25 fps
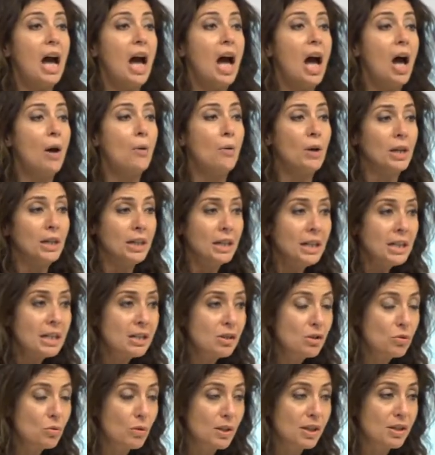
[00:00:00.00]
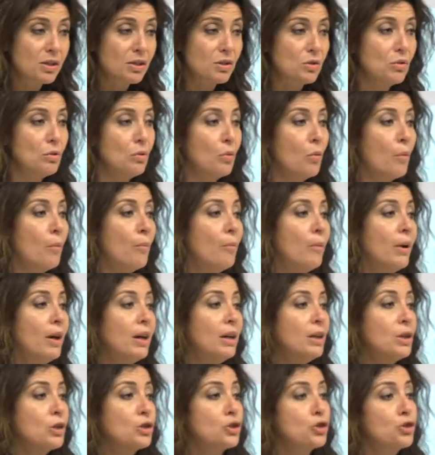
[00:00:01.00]
and one needs to assume
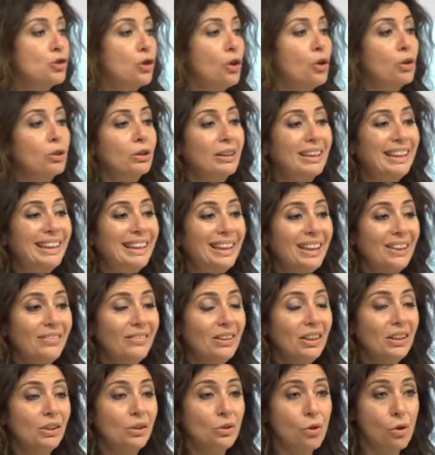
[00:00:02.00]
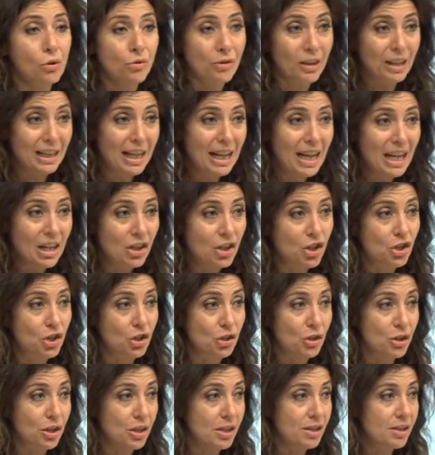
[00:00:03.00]
short-living
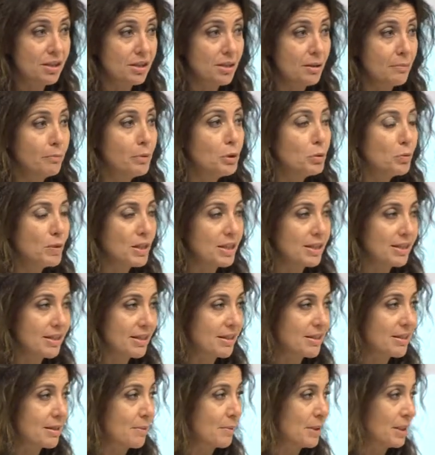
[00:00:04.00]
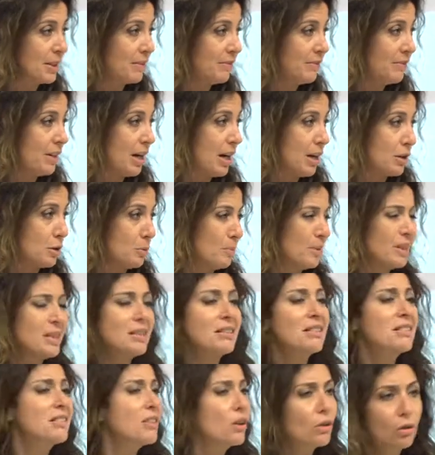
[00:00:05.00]
correlations between system and environment. This
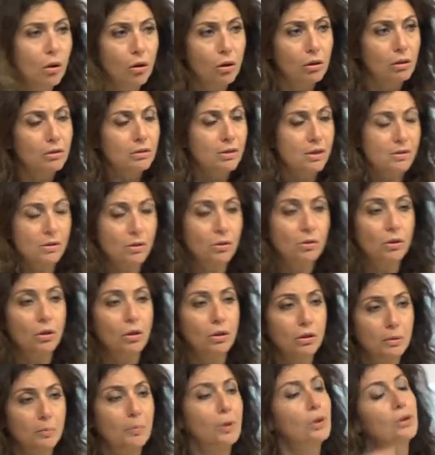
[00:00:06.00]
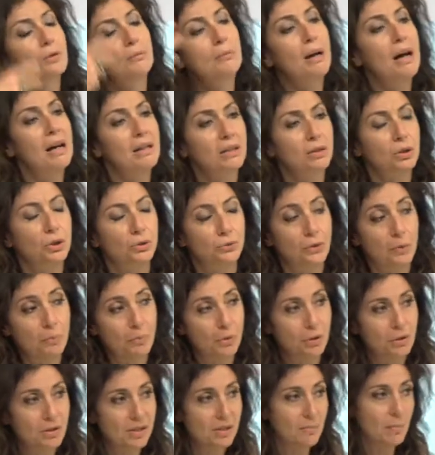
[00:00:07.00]
is the, the so-called Born-Markov
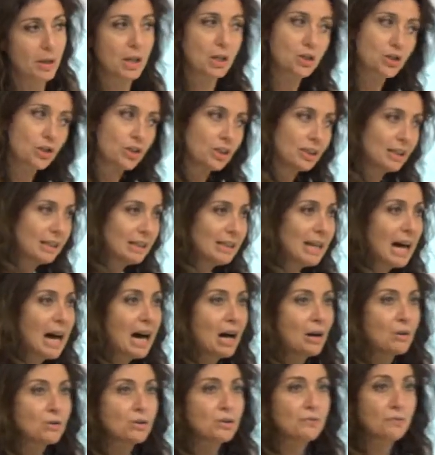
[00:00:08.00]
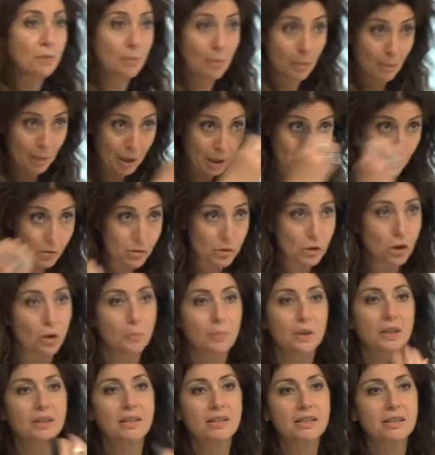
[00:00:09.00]
approximation. It allows from a
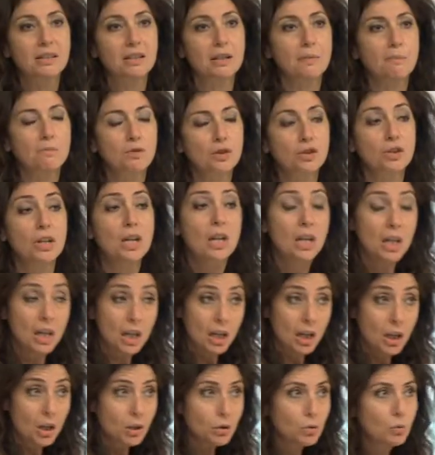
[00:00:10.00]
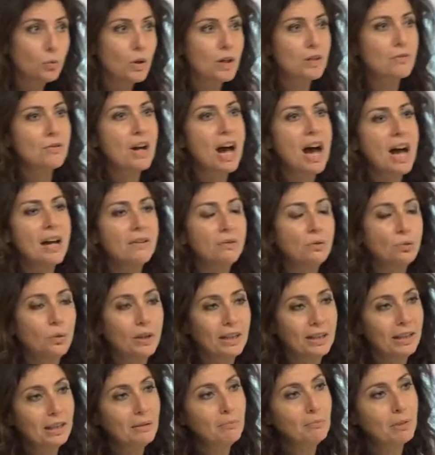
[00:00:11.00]
microscopic description to arrive to a
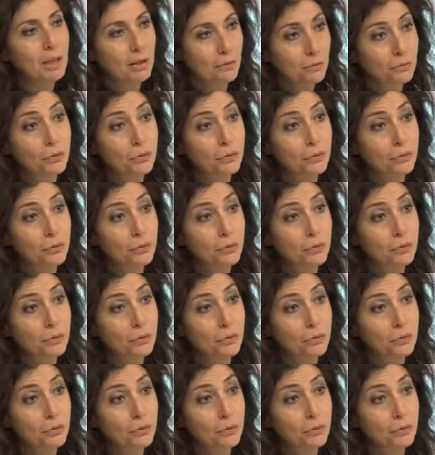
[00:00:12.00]
Lindblad